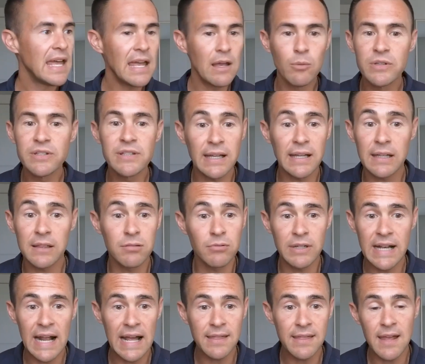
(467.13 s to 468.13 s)
it was like a
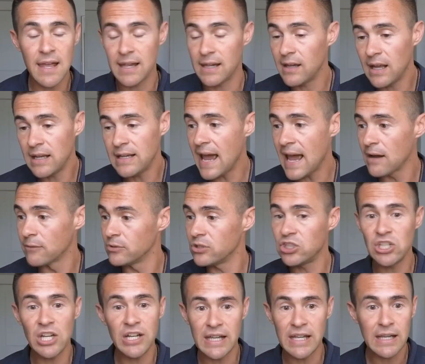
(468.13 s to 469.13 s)
3-day thing. And yeah, it
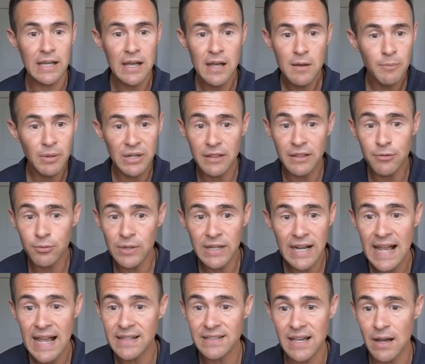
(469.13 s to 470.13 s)
was shitty, but in
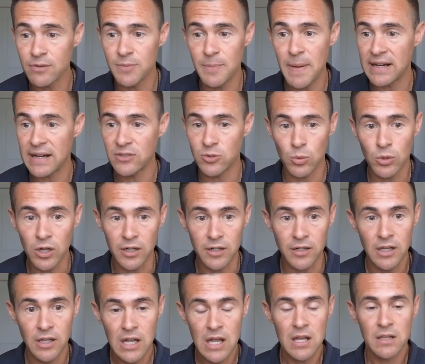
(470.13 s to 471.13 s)
3 days I was back to
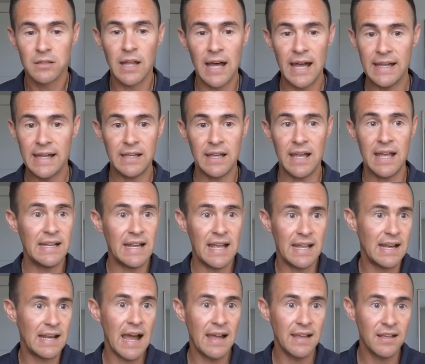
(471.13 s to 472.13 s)
work. Like,
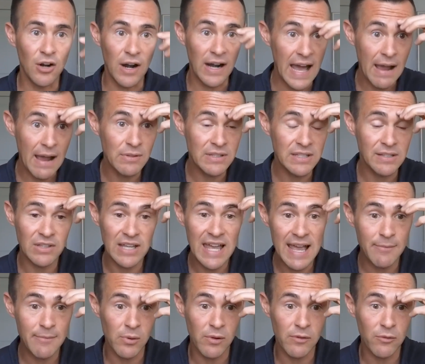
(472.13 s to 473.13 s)
and I was even
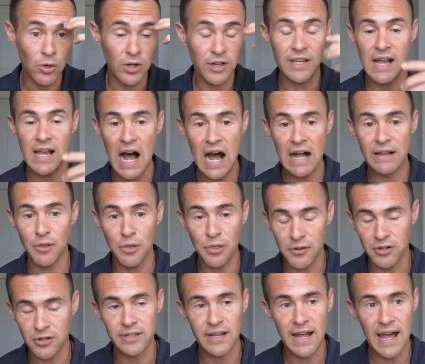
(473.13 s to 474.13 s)
capable of working on the
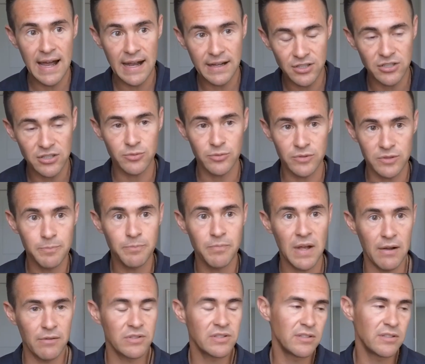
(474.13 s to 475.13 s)
third day. I
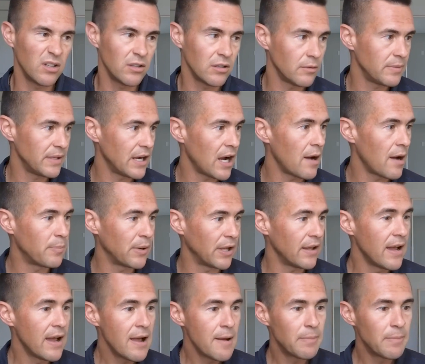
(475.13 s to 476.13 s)
was still a little beat up,
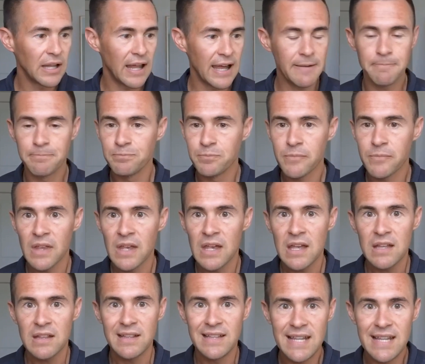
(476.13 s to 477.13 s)
but like,
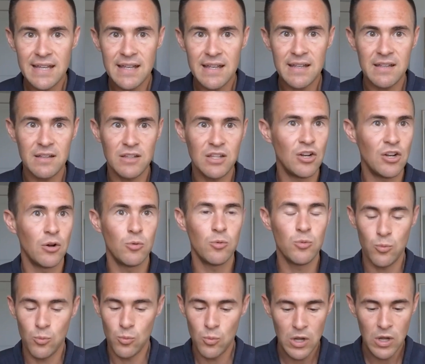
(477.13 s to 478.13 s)
you
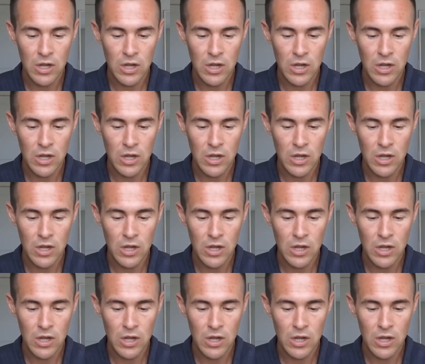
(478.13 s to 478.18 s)
don't